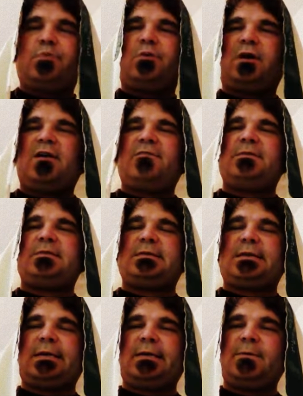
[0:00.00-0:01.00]

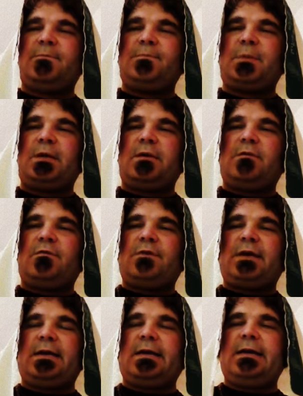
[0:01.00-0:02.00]
prophecy
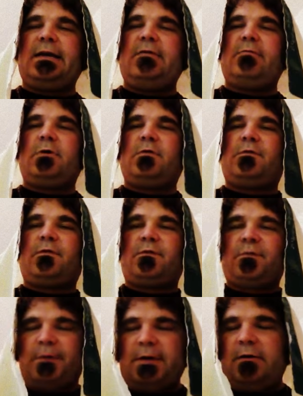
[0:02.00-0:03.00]
that he will
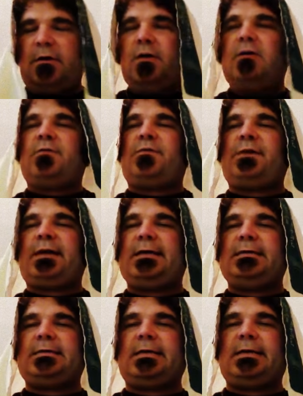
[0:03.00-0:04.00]
fulfill all
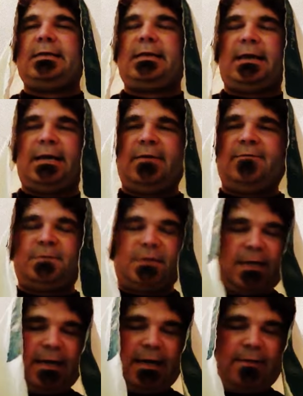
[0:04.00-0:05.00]
things in the eighth
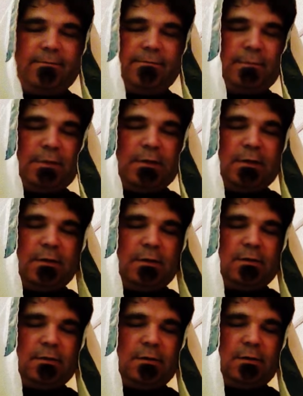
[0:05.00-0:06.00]
day.
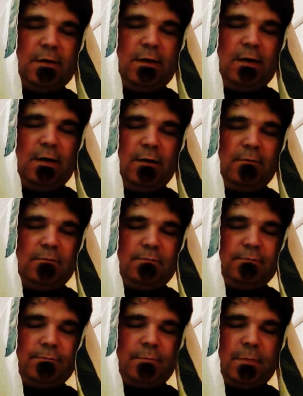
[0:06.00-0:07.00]
And
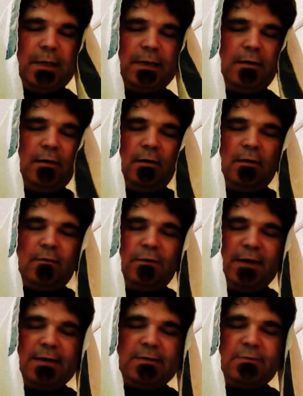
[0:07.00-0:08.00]
all
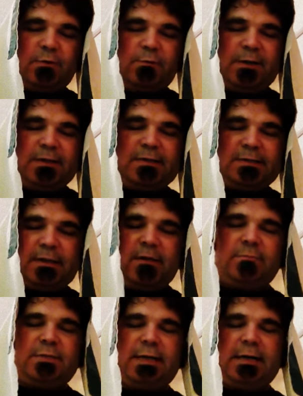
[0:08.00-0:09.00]
things will be
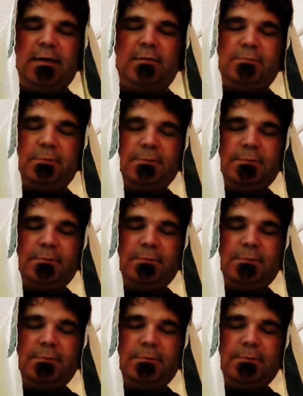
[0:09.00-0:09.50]
summed up.